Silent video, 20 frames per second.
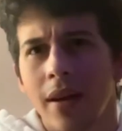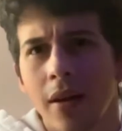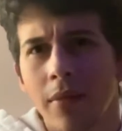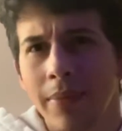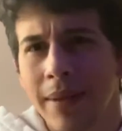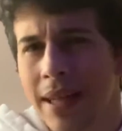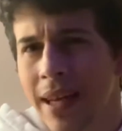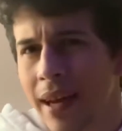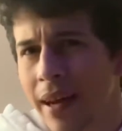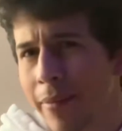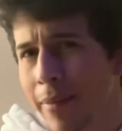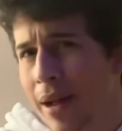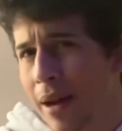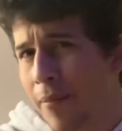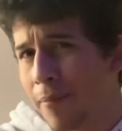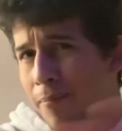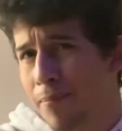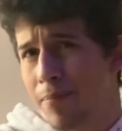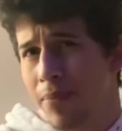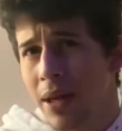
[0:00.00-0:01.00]
I'll be talking about
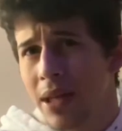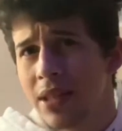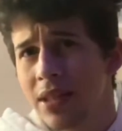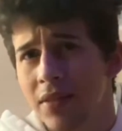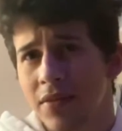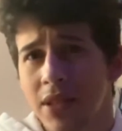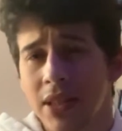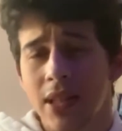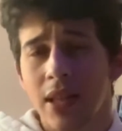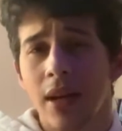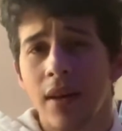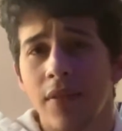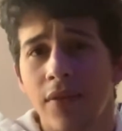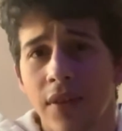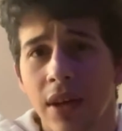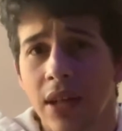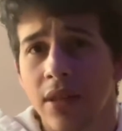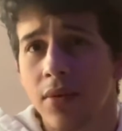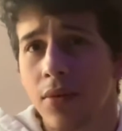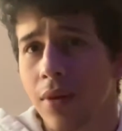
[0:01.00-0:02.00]
a bunch of stuff
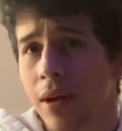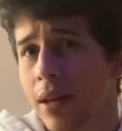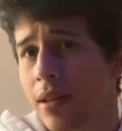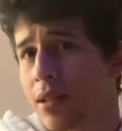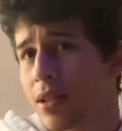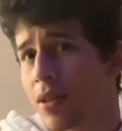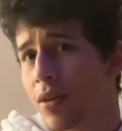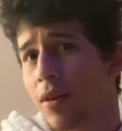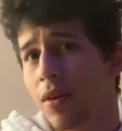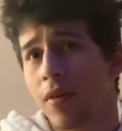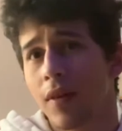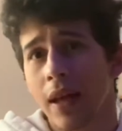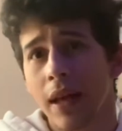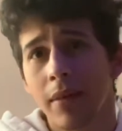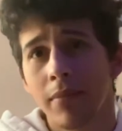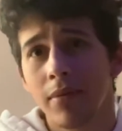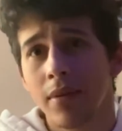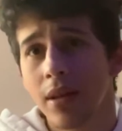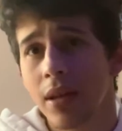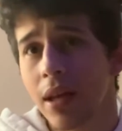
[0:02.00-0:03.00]
including Studio
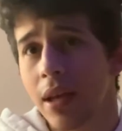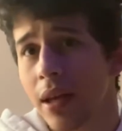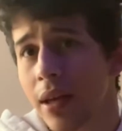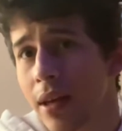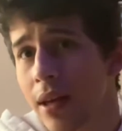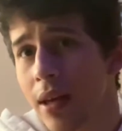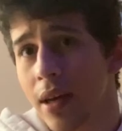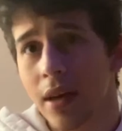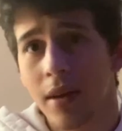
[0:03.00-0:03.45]
Ghibli,